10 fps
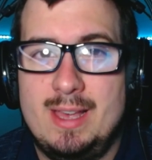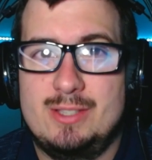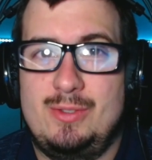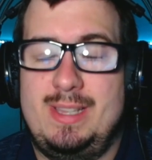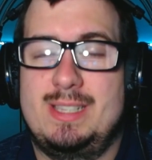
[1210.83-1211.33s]

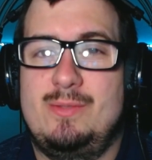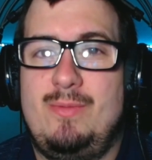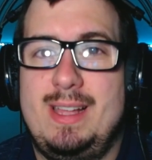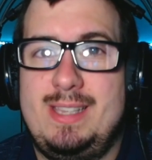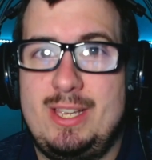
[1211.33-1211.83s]
So that's
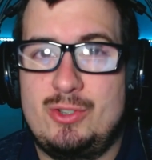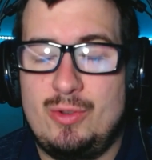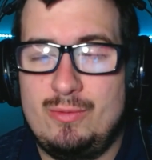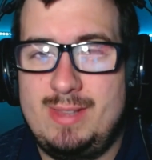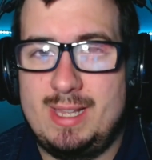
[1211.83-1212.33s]
why they
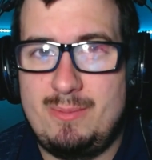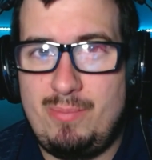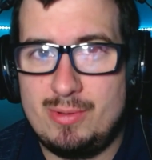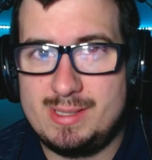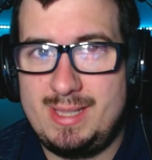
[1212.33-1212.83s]
show that
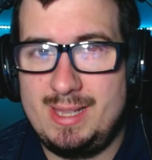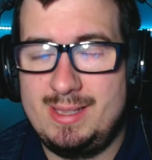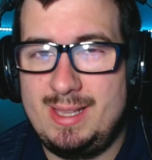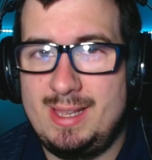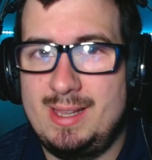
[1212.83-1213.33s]

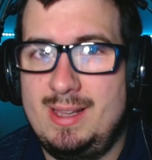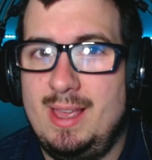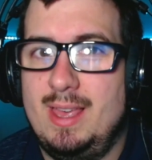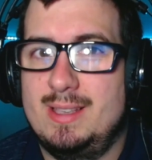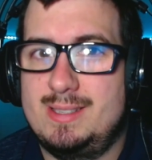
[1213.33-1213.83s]
post-ending
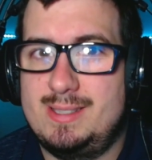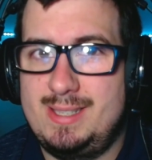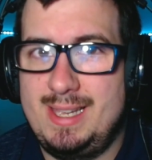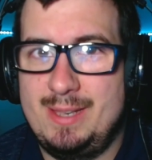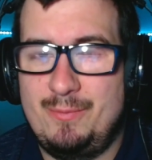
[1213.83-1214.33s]

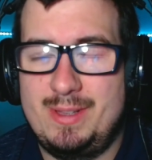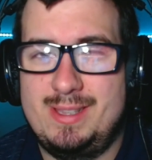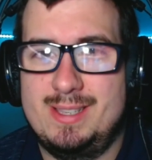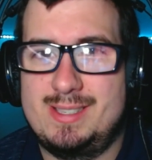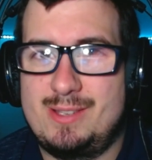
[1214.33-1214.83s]
scene with
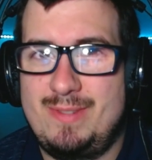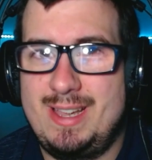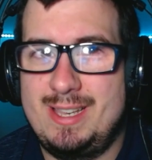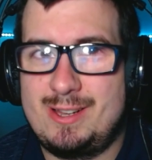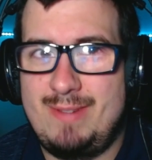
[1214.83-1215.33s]
the
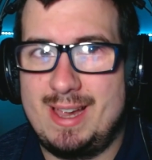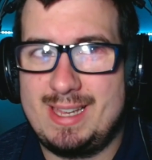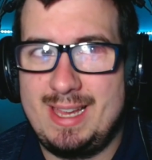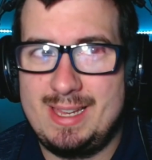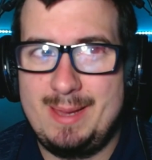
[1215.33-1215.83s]
screen
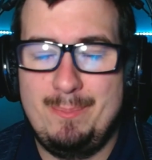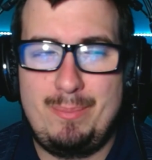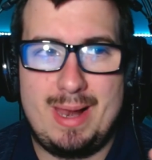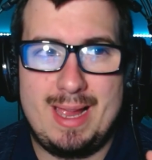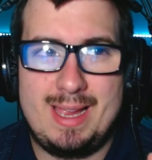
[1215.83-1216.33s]
cracking,
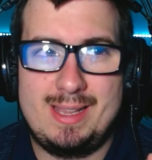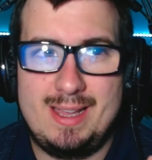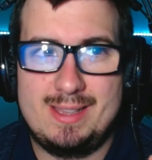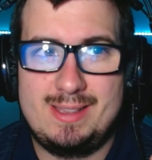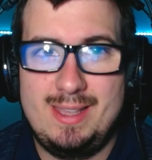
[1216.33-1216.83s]
implying
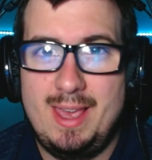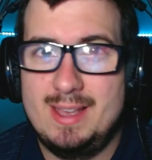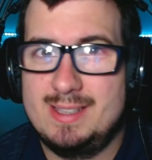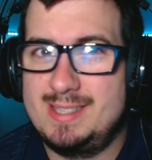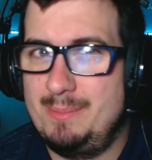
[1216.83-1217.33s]
that
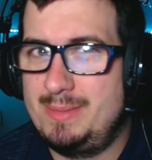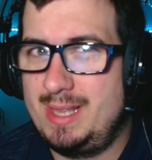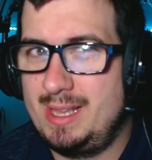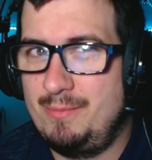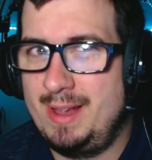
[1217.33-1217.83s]

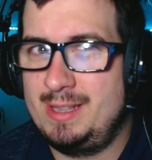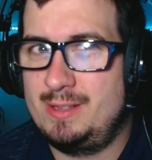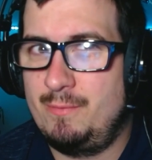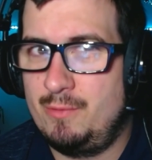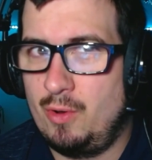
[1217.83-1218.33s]
something
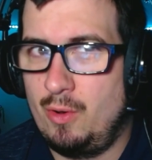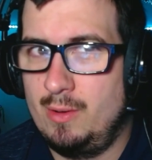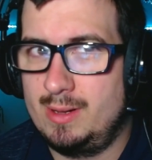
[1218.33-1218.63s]
went wrong,